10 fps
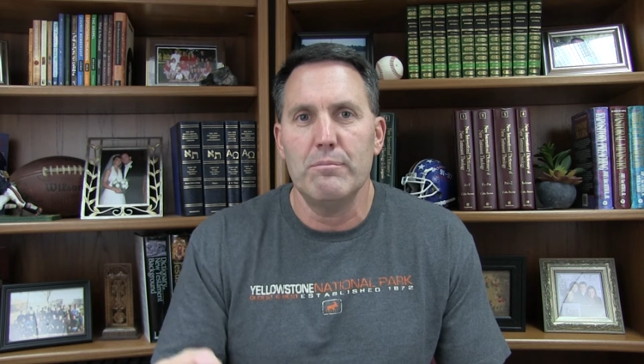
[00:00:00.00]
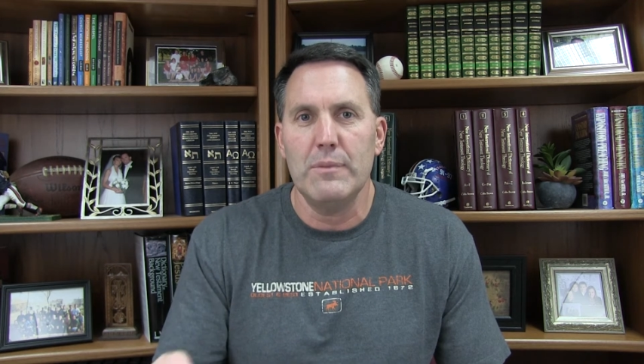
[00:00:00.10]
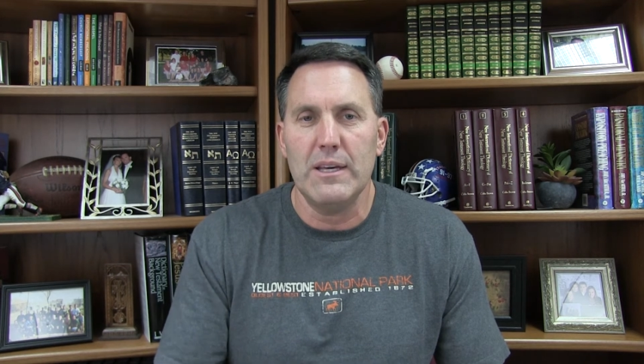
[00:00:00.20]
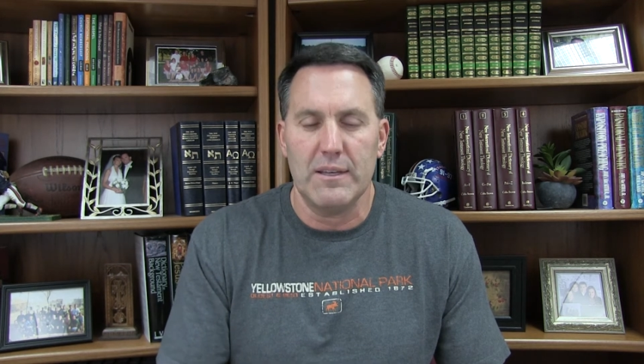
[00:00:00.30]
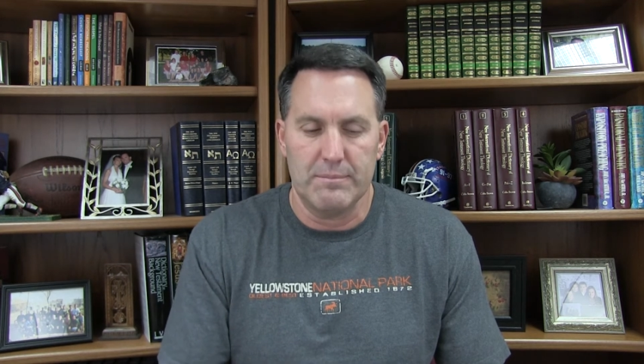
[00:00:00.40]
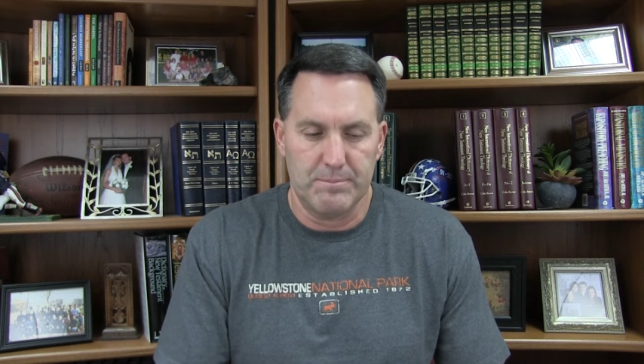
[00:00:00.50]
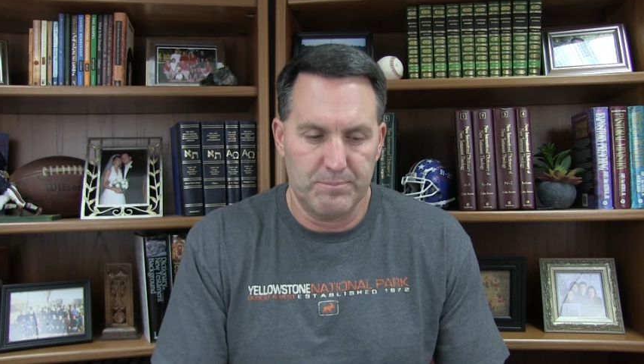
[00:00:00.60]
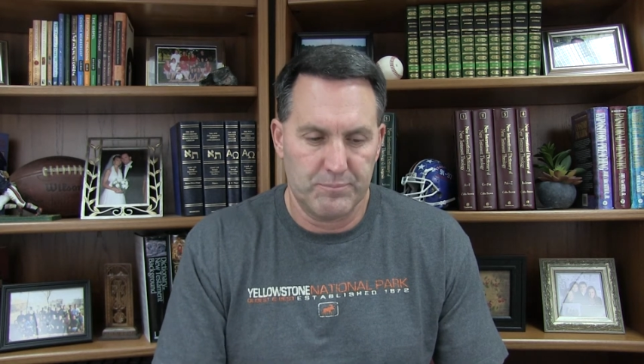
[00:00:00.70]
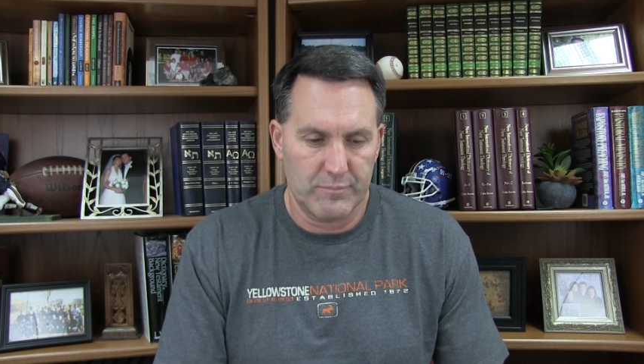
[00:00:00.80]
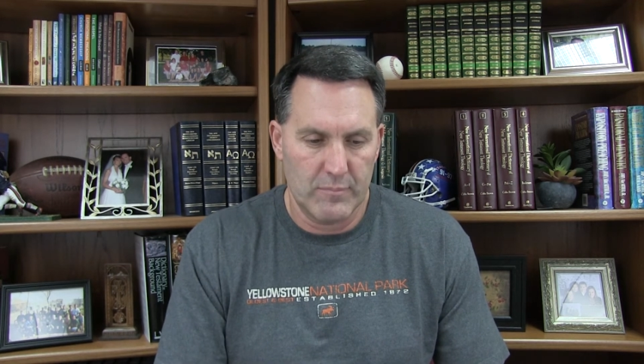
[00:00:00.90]
me.
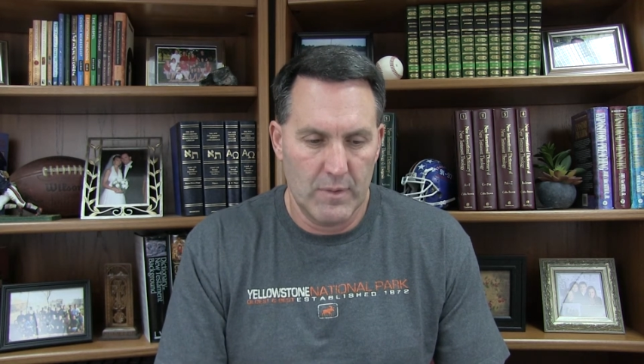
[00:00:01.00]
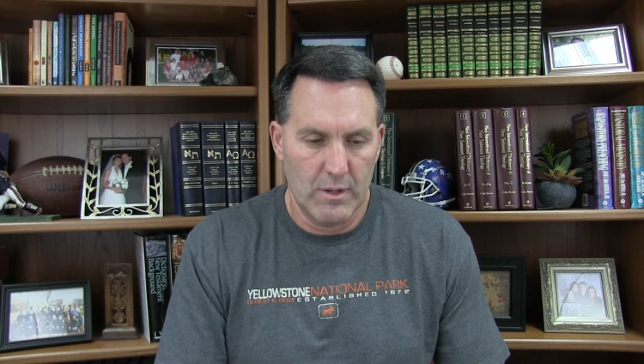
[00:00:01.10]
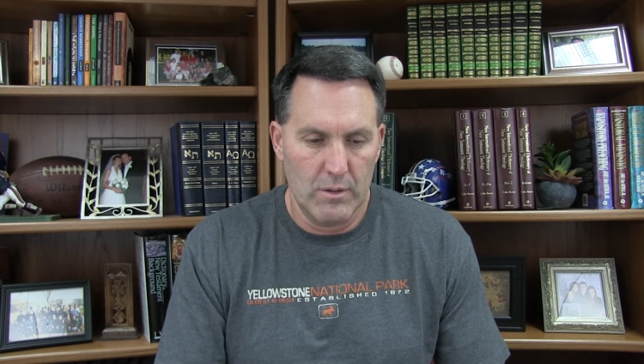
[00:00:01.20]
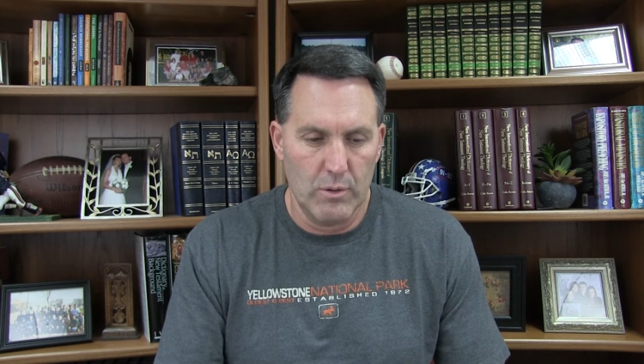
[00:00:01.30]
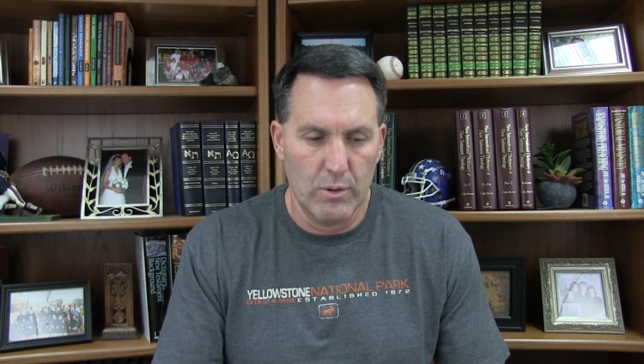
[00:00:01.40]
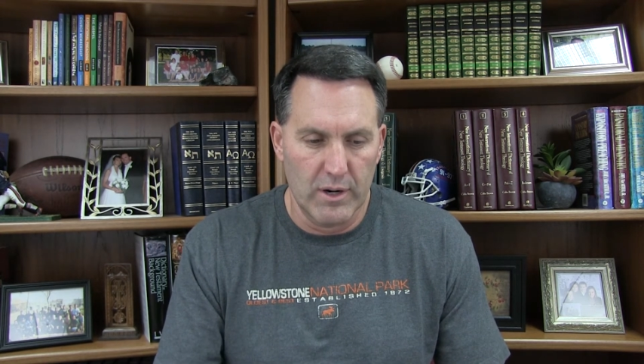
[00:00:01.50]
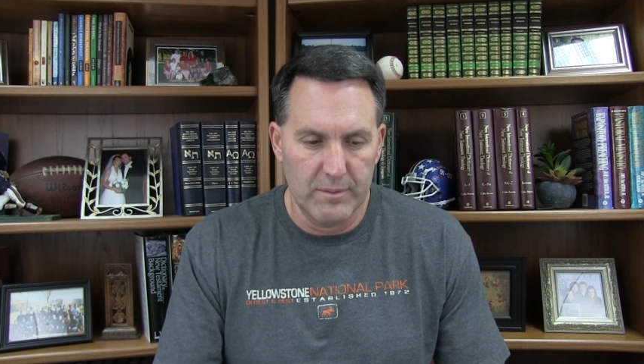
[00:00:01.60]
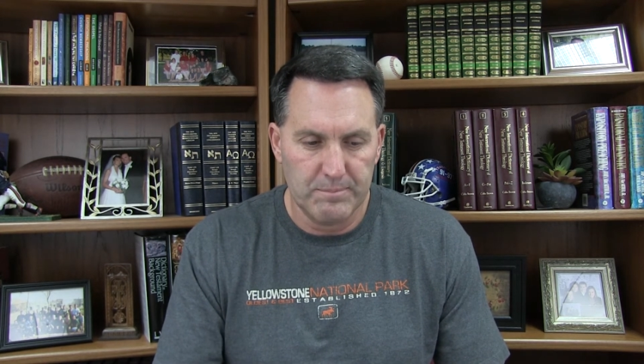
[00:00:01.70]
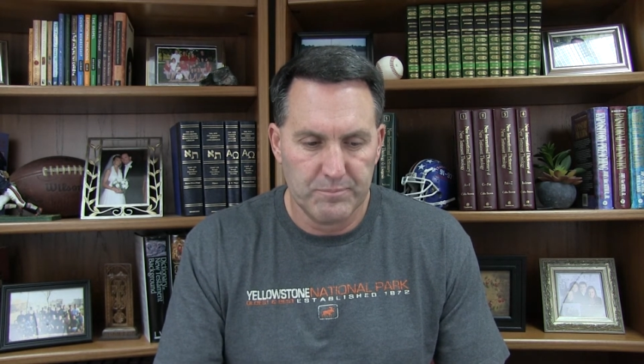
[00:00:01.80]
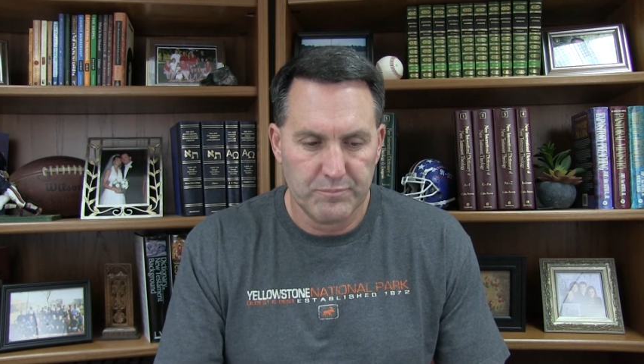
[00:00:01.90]
Or,